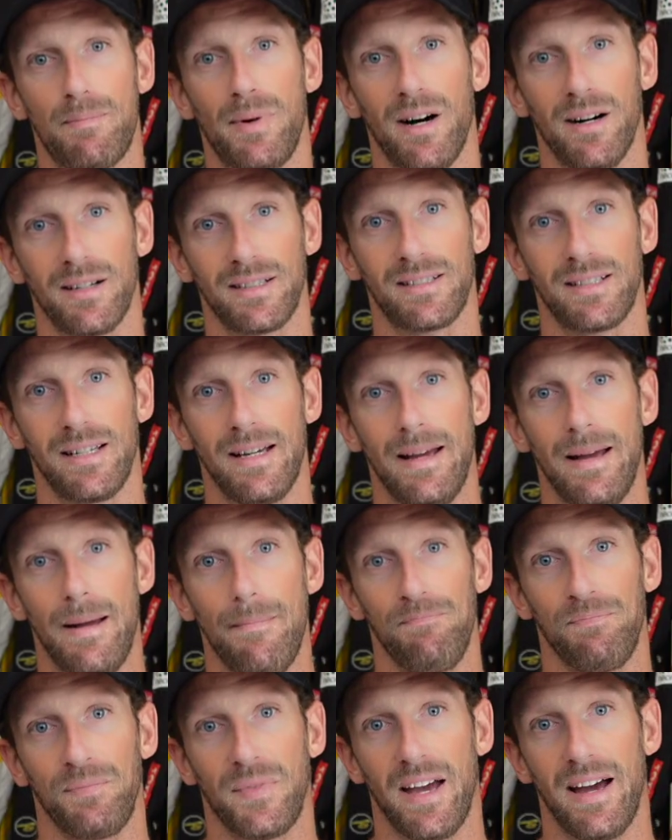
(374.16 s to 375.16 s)
part
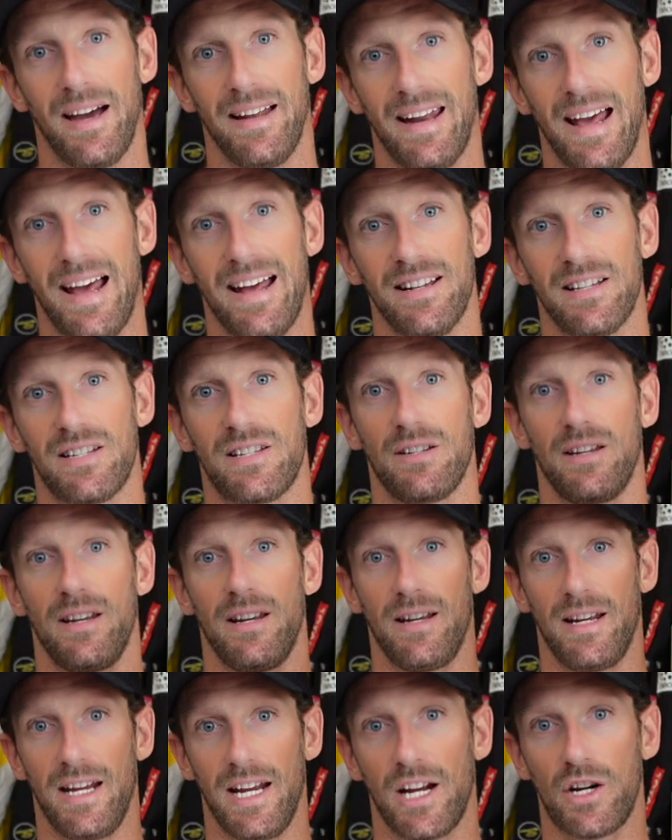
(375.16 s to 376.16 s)
and hence
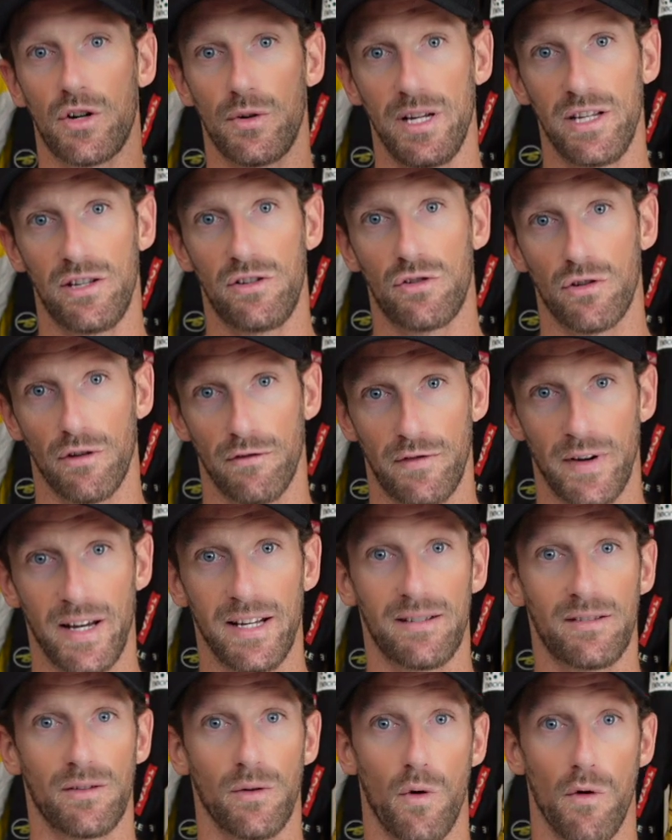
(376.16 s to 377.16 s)
increase
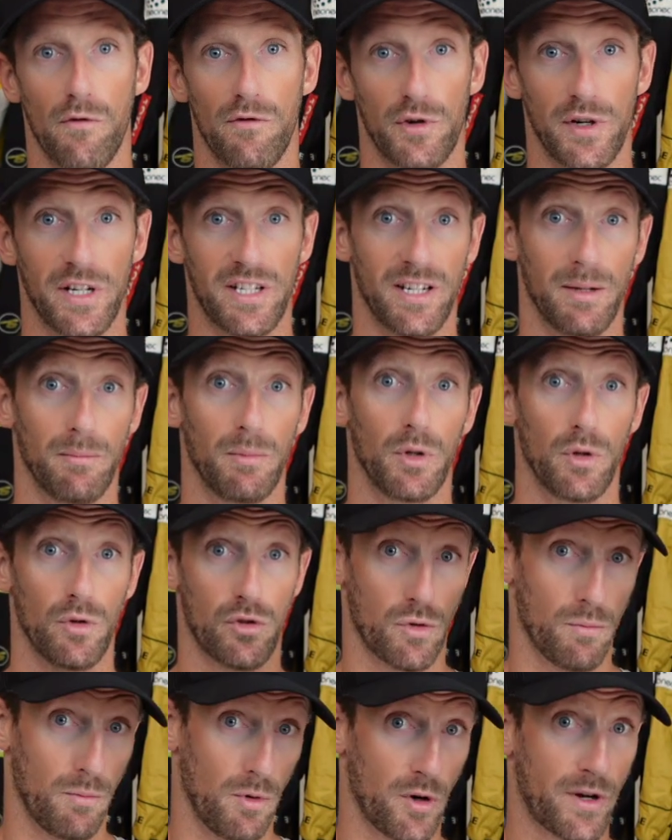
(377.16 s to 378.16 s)
surface overheating, but
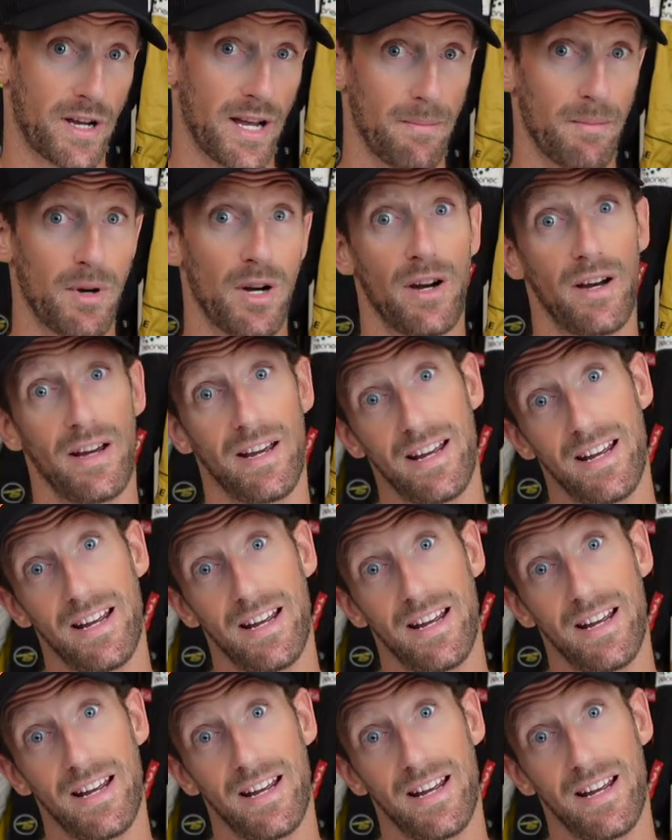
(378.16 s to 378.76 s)
also more camber,